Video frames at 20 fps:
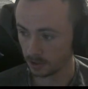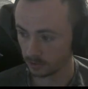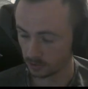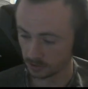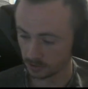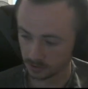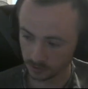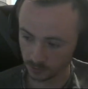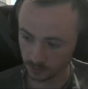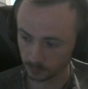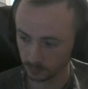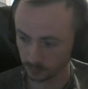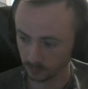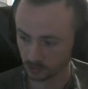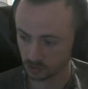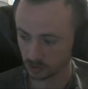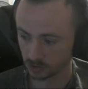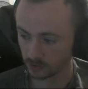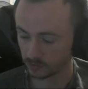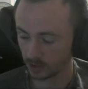the
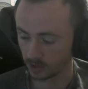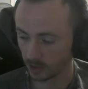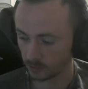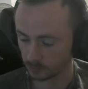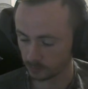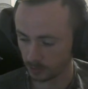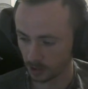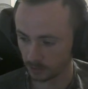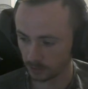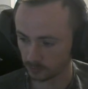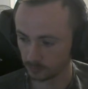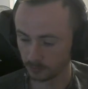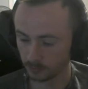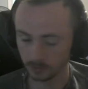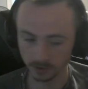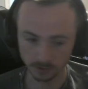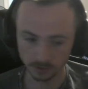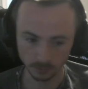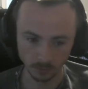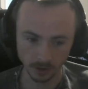disposition as high as possible,
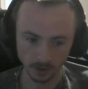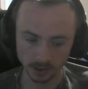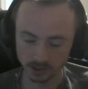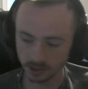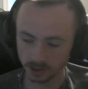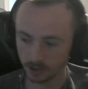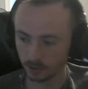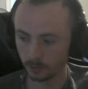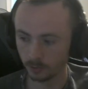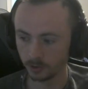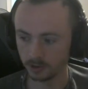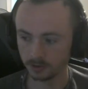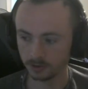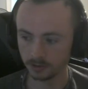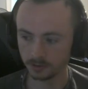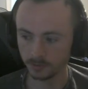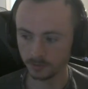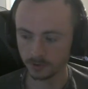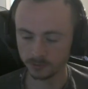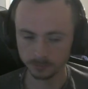and watch how
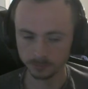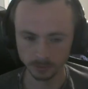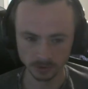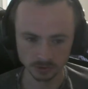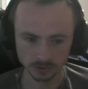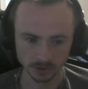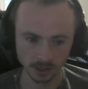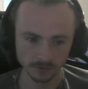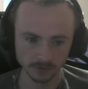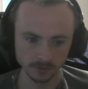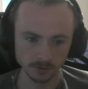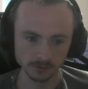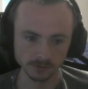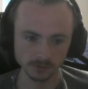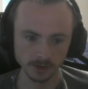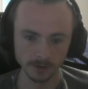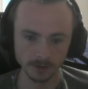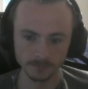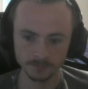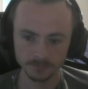quickly my Speechcraft goes
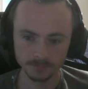up.